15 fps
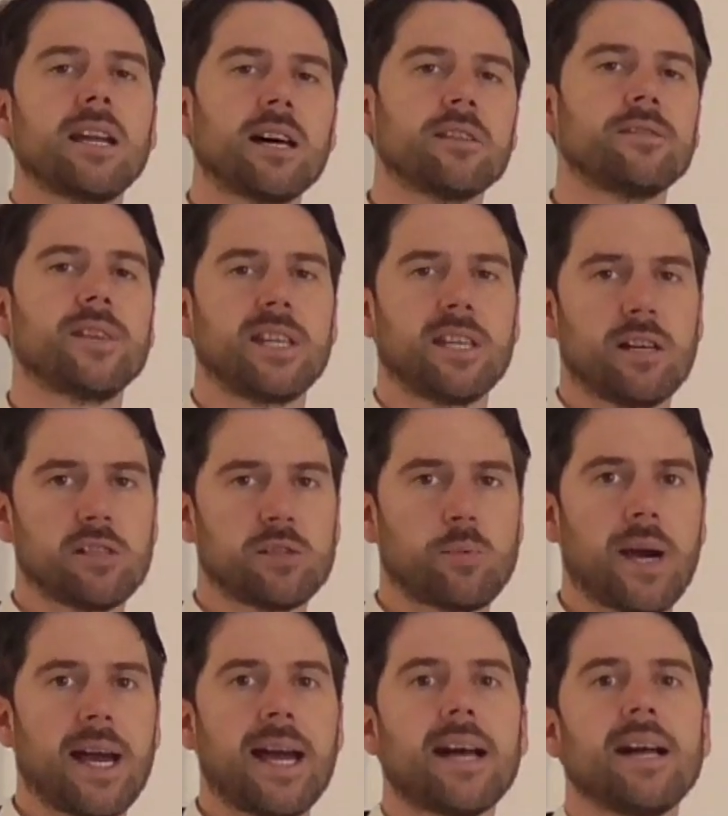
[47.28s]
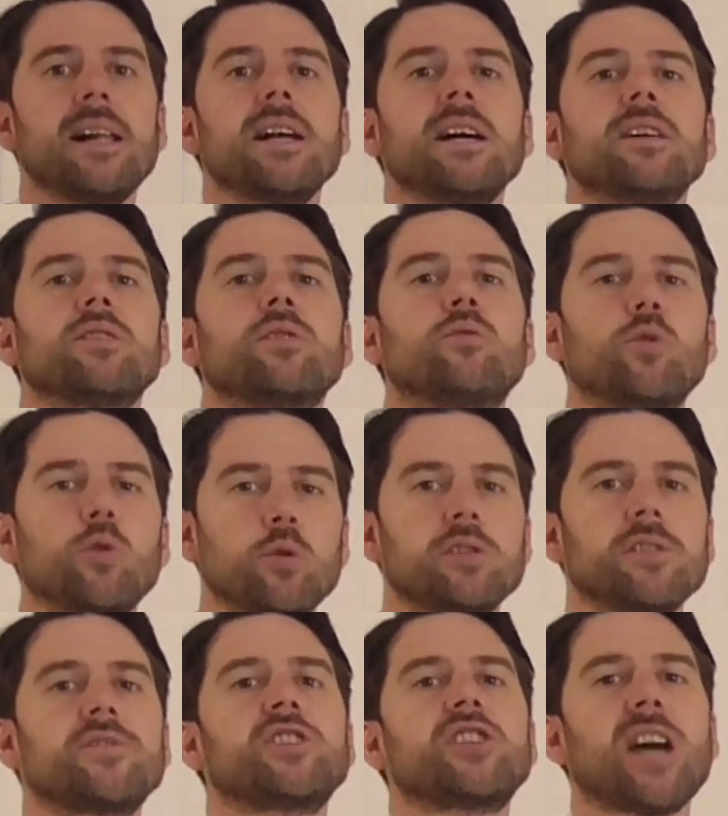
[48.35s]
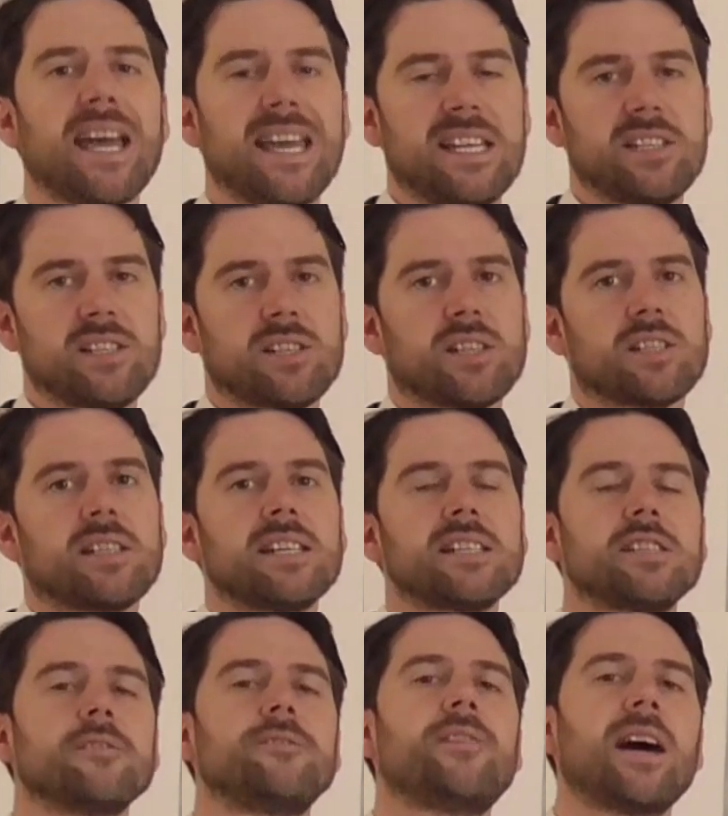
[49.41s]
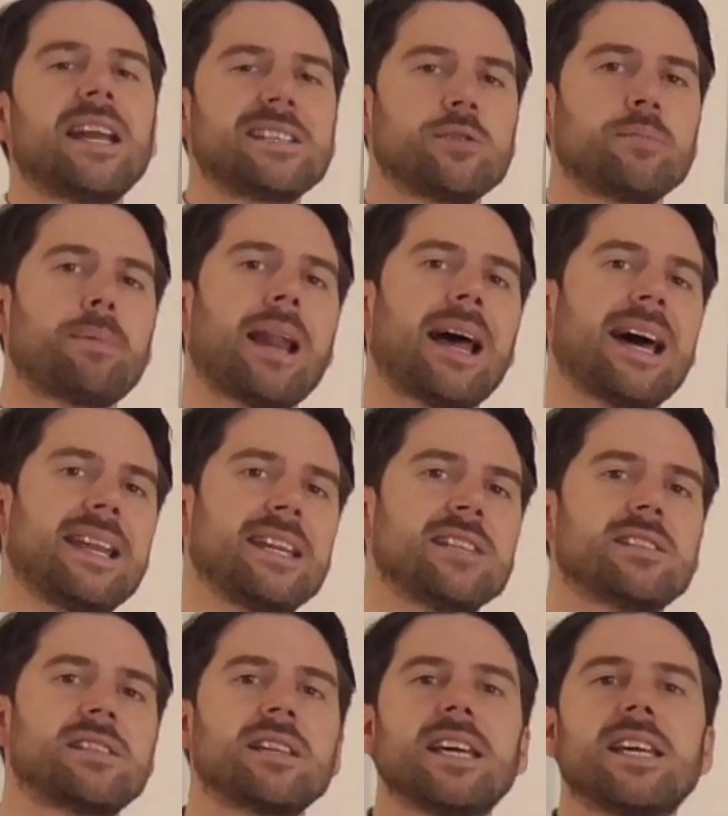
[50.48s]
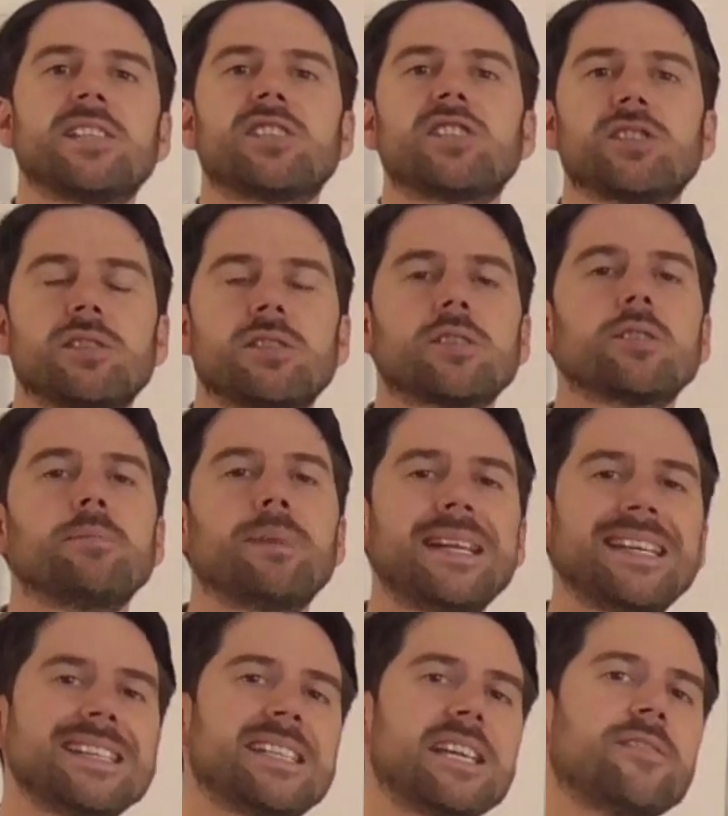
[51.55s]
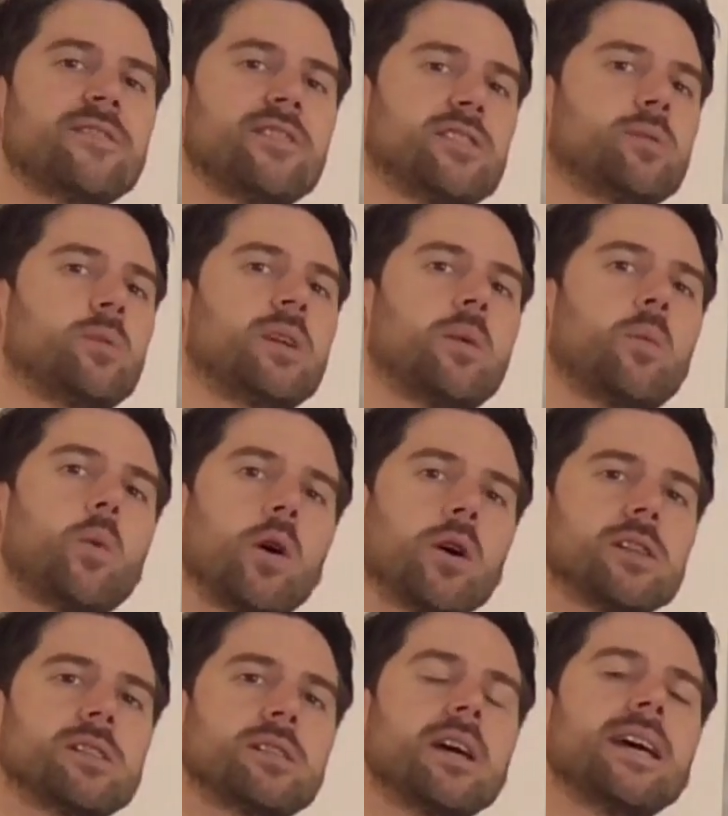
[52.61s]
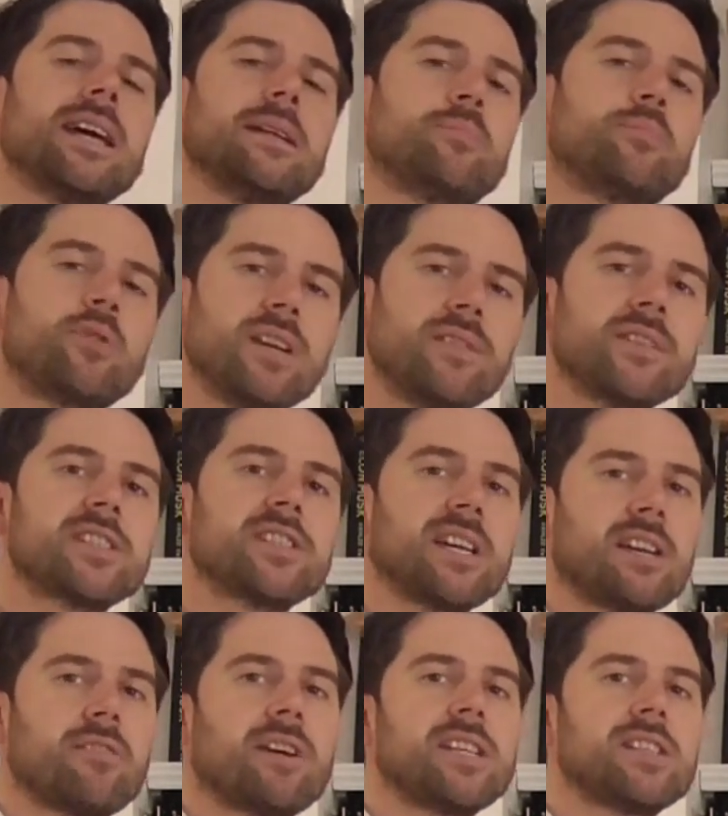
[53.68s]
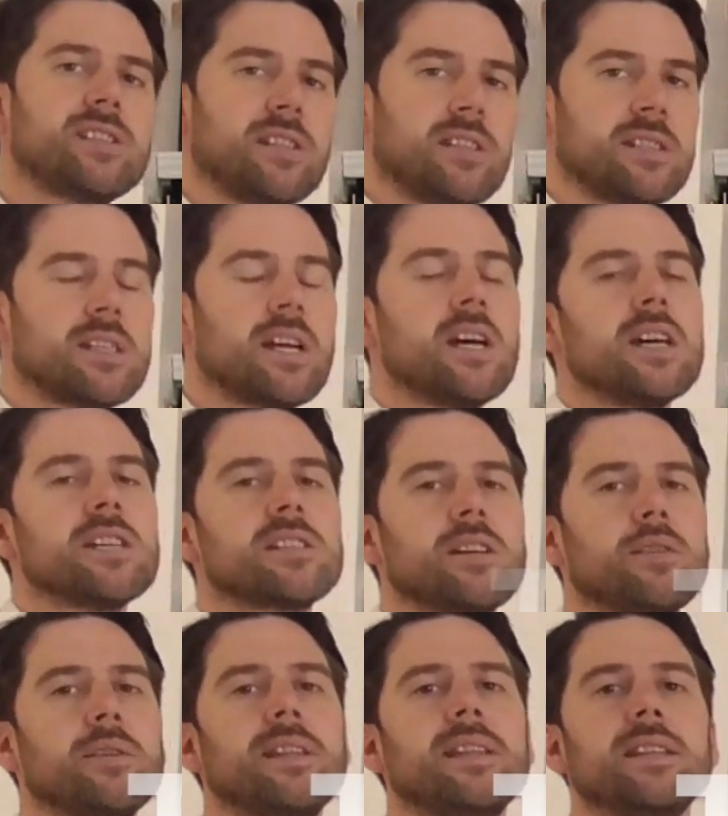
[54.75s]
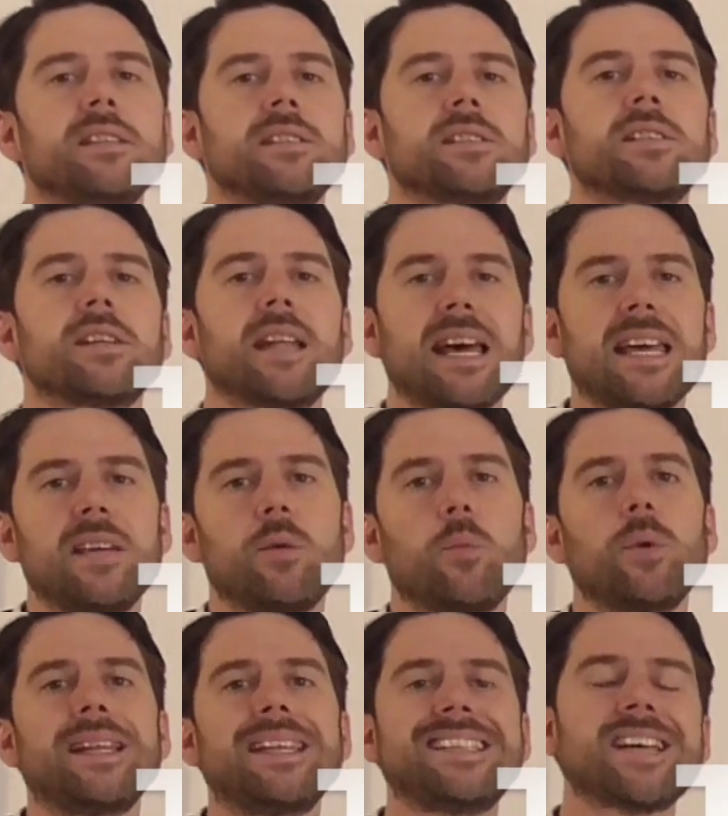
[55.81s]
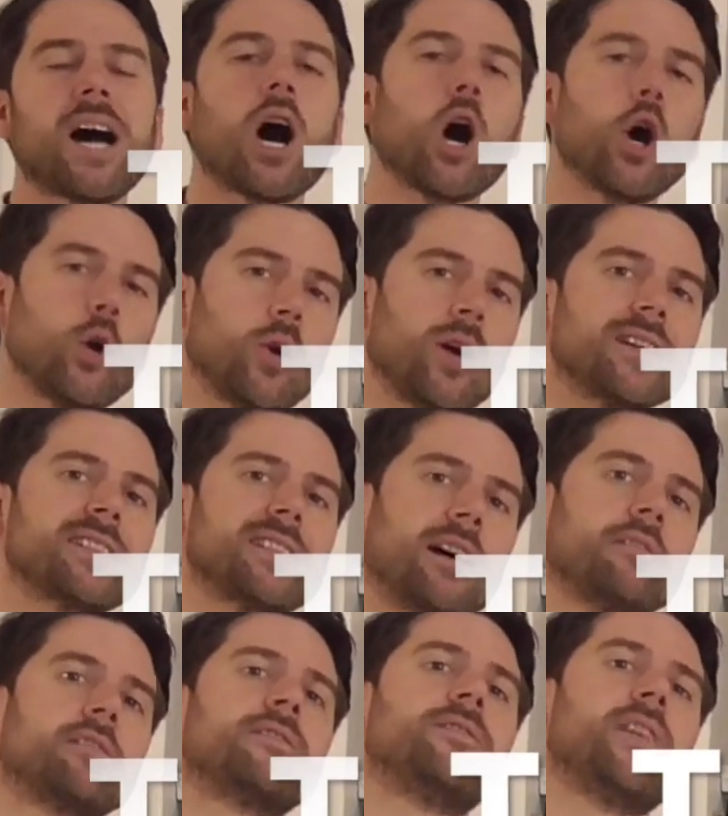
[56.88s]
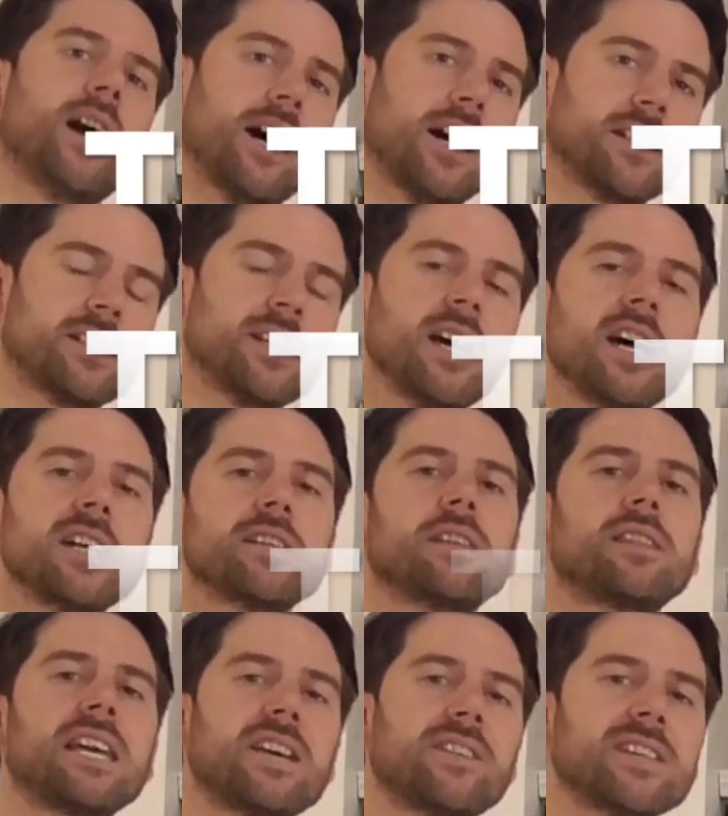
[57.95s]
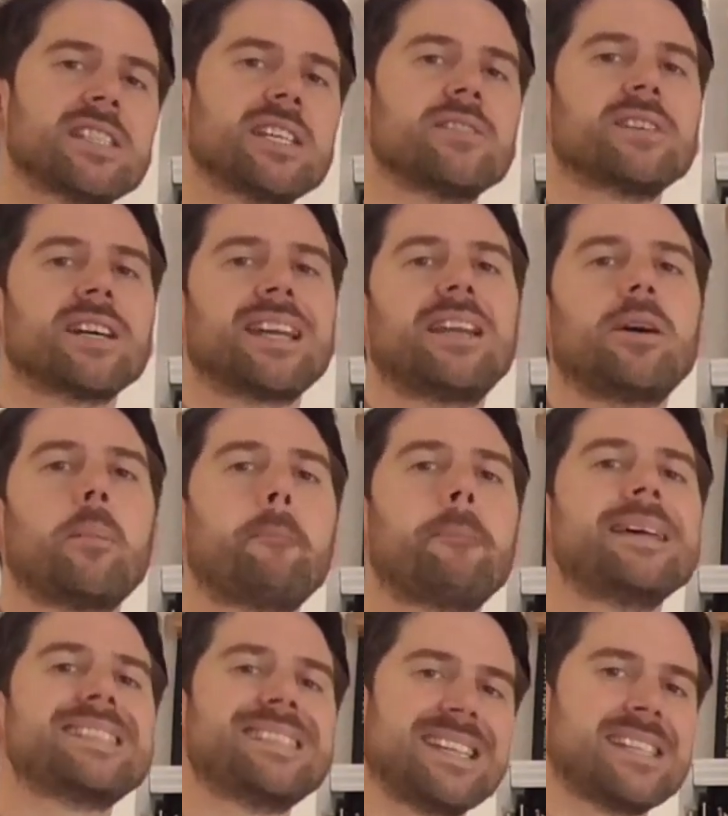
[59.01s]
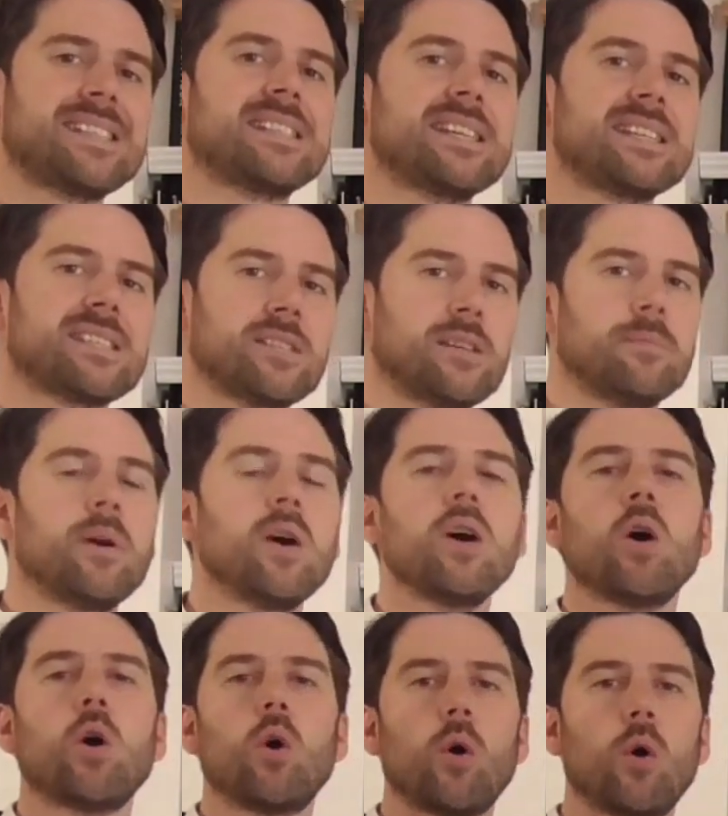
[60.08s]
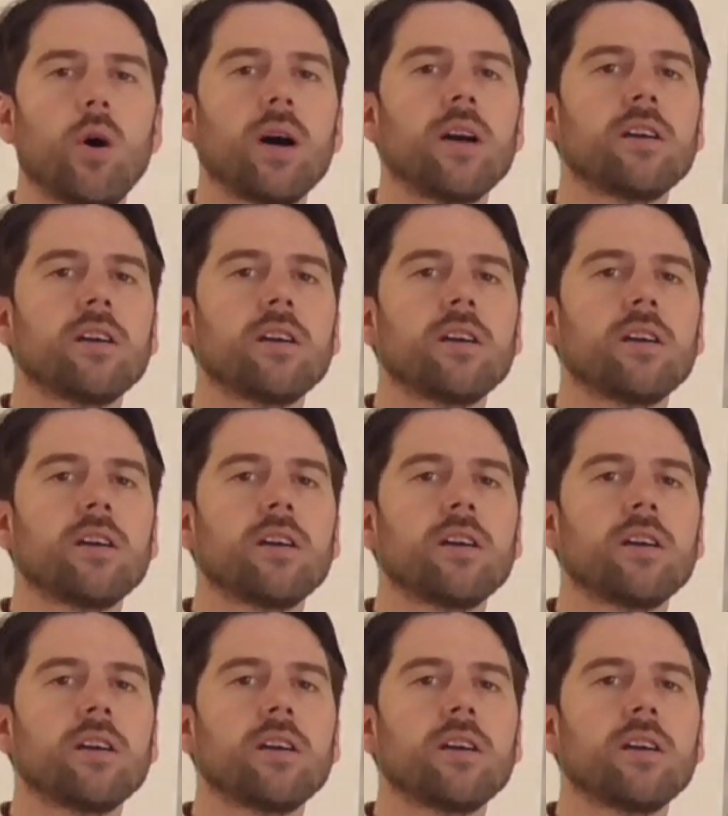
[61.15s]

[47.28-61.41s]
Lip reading: other videos where the rules have changed. Essentially the financial plan is completely different to what it was in previous generations. So today we need to own ourselves first. So think of ourselves like a little business system or